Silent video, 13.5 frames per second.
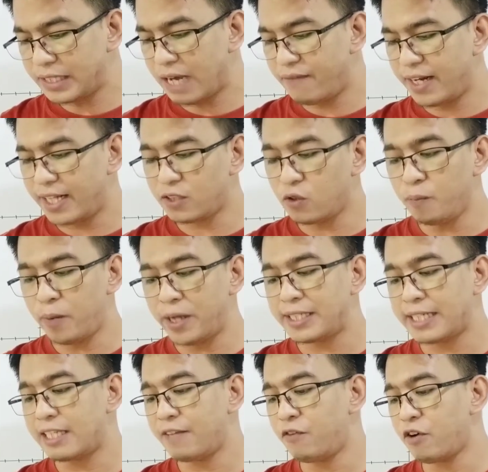of 7 is
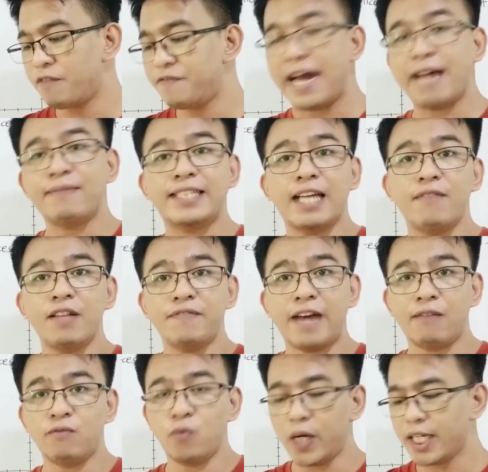
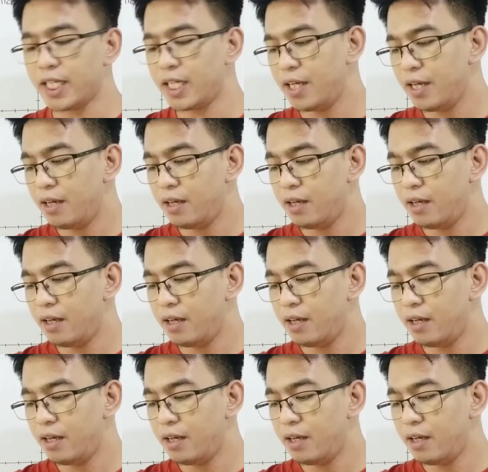2.645751.